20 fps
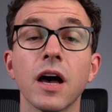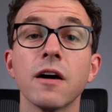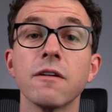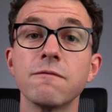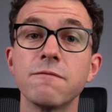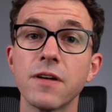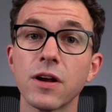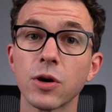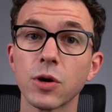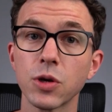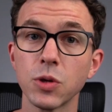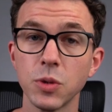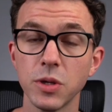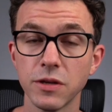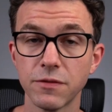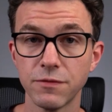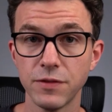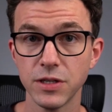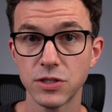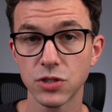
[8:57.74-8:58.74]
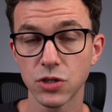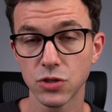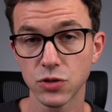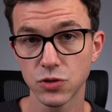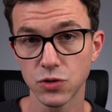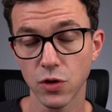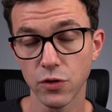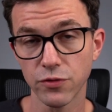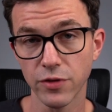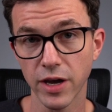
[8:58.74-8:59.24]
A very unique feature to
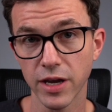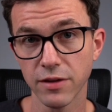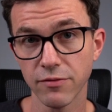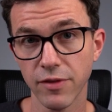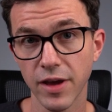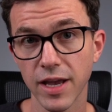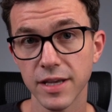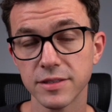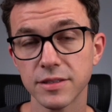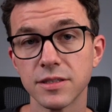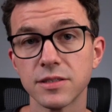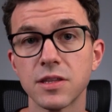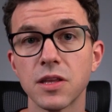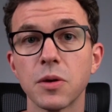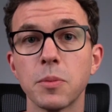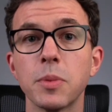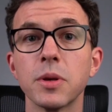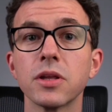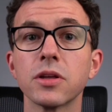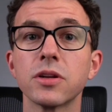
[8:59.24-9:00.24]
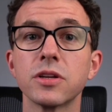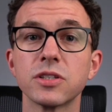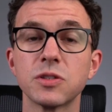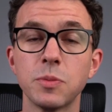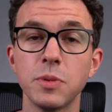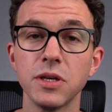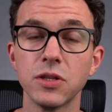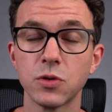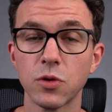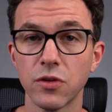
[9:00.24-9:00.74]
SoFi Invest is the ability to
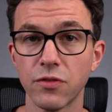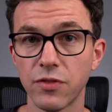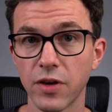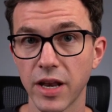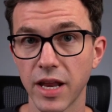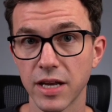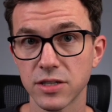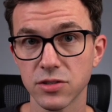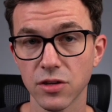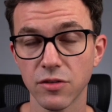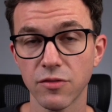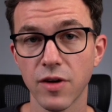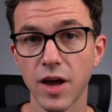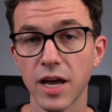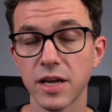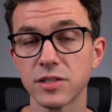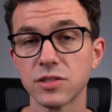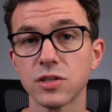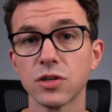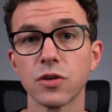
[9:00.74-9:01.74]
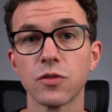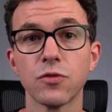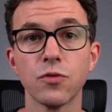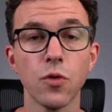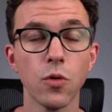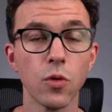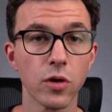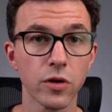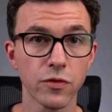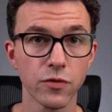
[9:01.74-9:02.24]
speak to a financial advisor
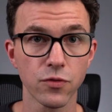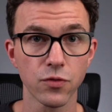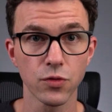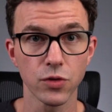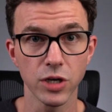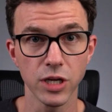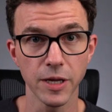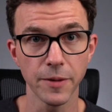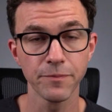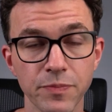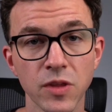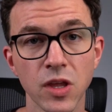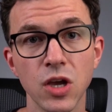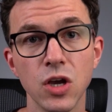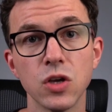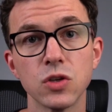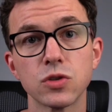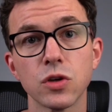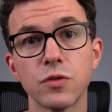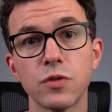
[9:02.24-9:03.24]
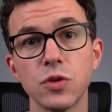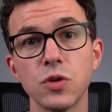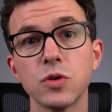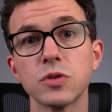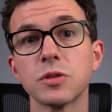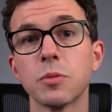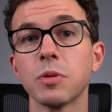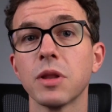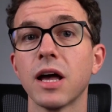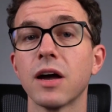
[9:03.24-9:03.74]
for free. So if you use
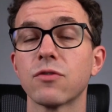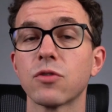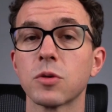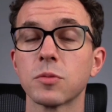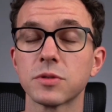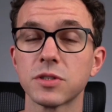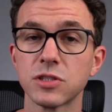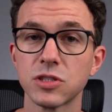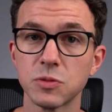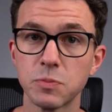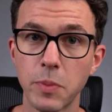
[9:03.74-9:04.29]
a platform such as